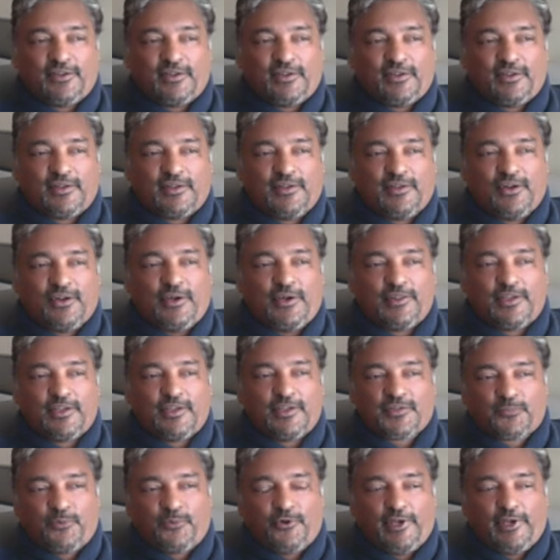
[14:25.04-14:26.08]
you know, at
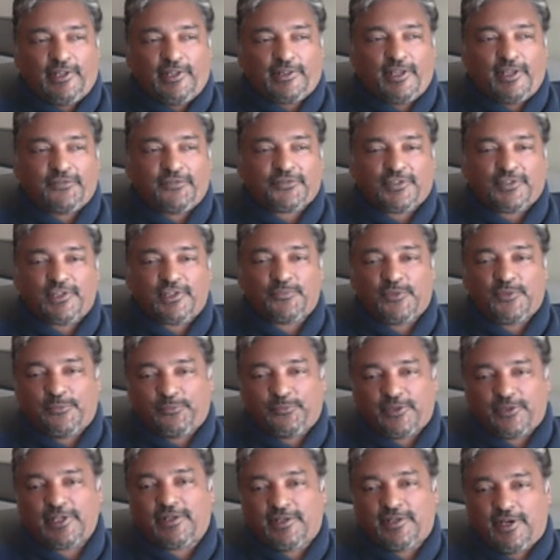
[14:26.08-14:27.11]
this point they've seen me
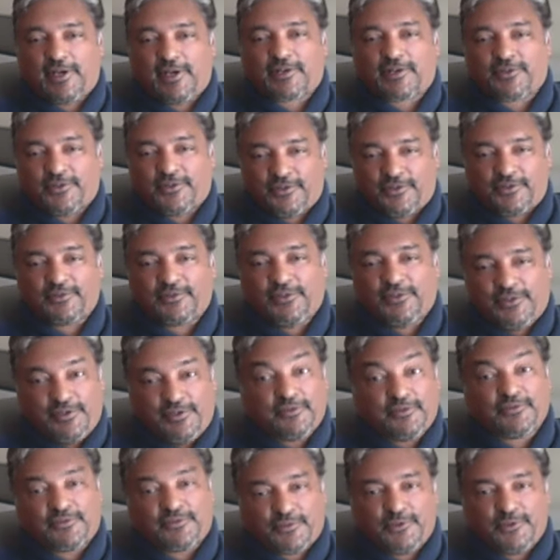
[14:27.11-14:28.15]
play a doctor, you
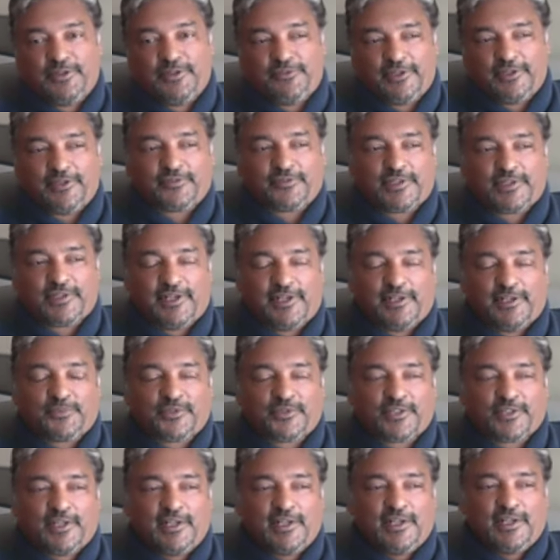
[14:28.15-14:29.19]
know, 25 times.
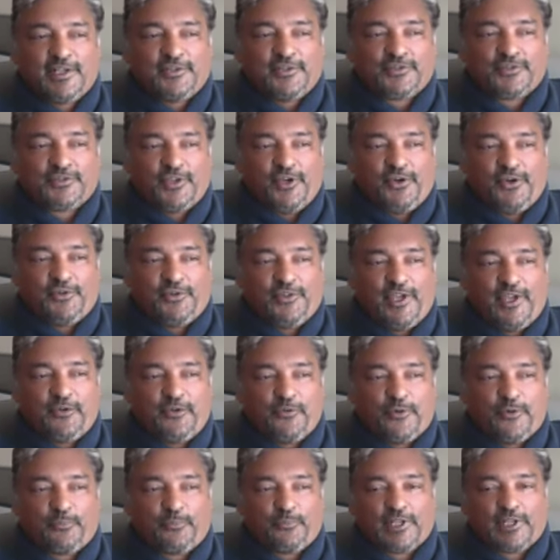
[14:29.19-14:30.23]
So they were